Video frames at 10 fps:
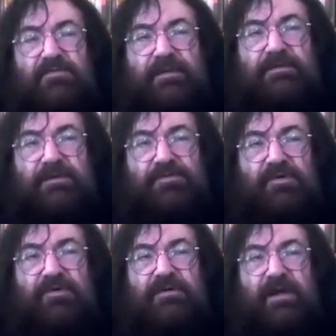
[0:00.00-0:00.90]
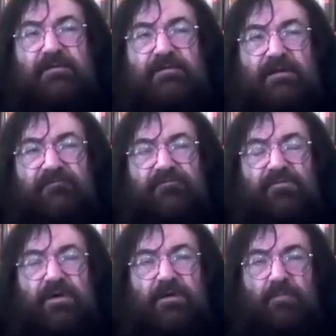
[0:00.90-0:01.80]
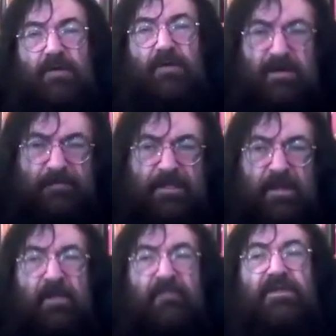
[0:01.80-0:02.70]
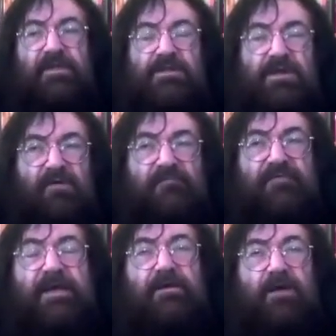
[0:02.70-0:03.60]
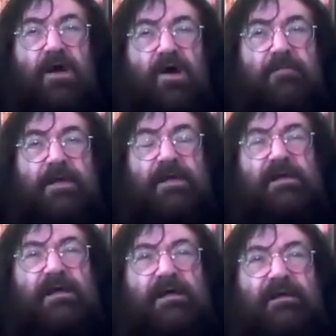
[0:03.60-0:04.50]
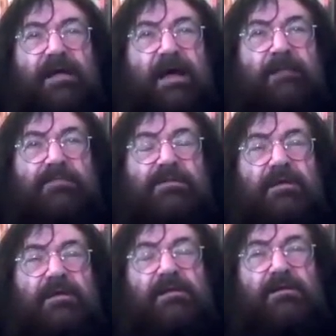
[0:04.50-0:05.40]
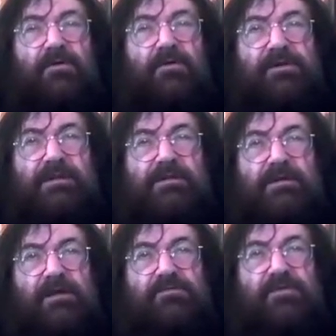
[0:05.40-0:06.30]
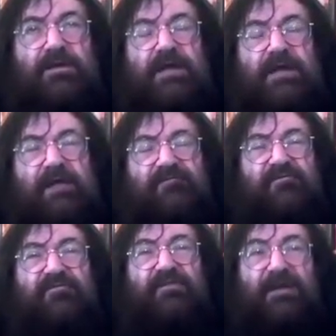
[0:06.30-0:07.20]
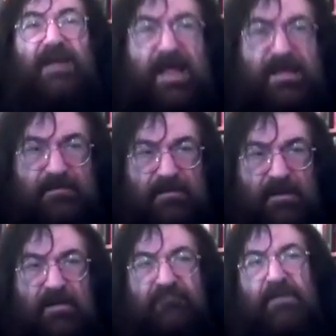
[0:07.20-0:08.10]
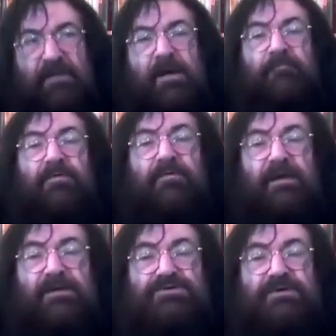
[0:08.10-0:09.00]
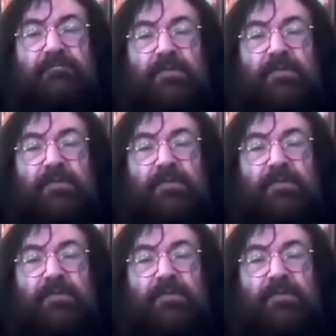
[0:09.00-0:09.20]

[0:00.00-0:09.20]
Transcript: 23rd, 1941, the Soviet army collapsed in all these countries and fled from Operation